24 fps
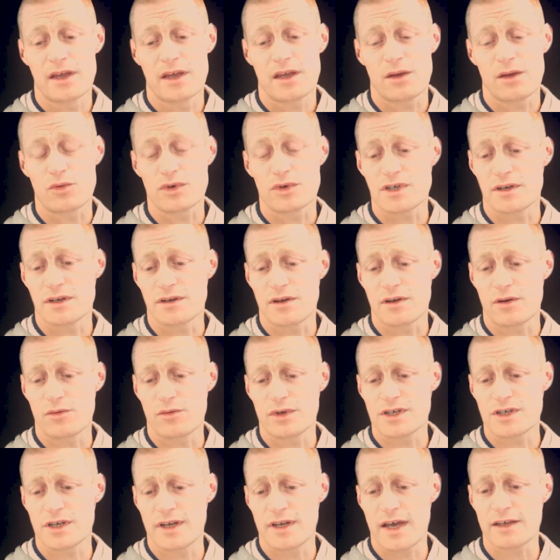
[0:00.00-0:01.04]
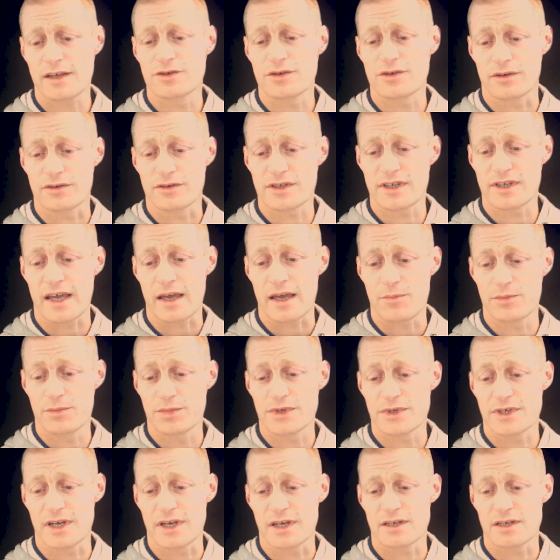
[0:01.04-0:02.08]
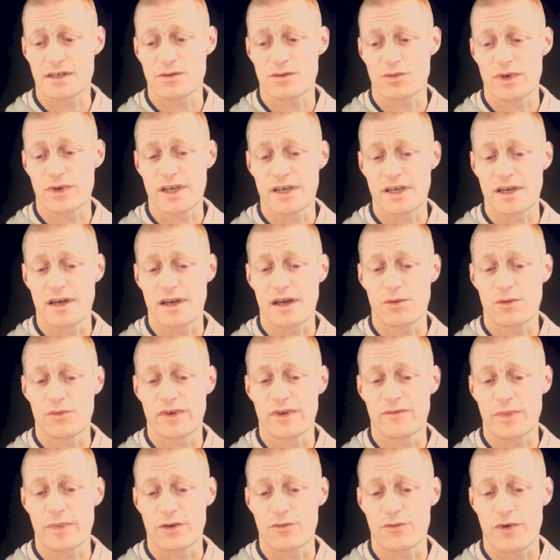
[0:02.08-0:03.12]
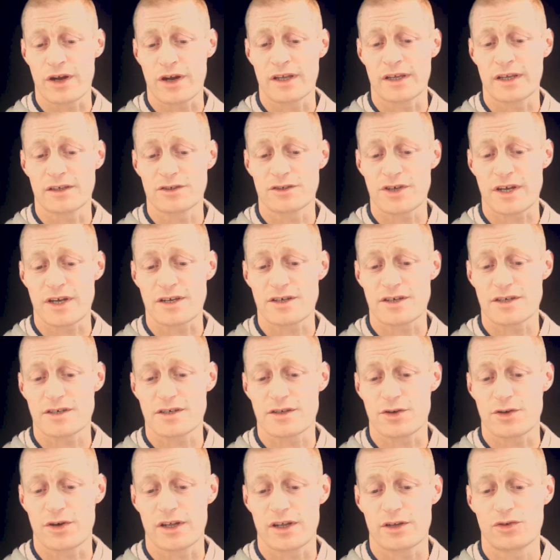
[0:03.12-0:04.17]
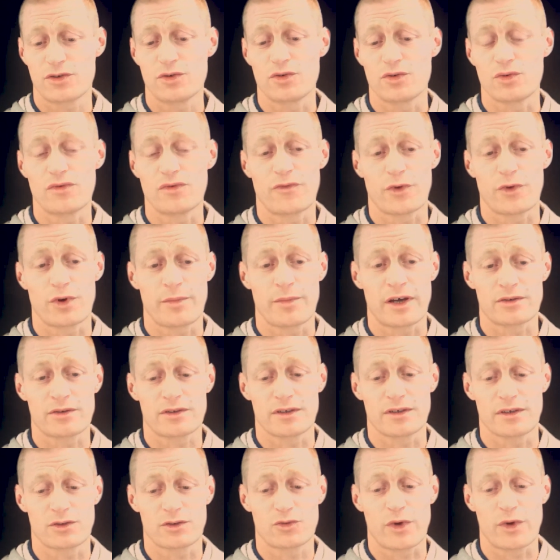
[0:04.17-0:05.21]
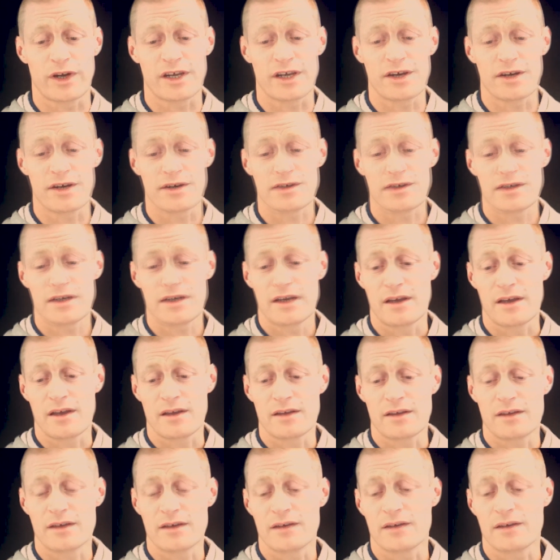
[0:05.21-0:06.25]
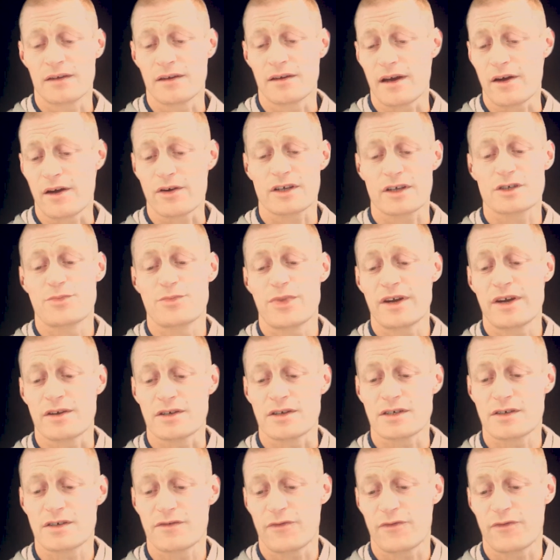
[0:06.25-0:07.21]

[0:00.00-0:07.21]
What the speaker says: was a natural step, since we've been running GENESIS32 for about 20 years, and our experience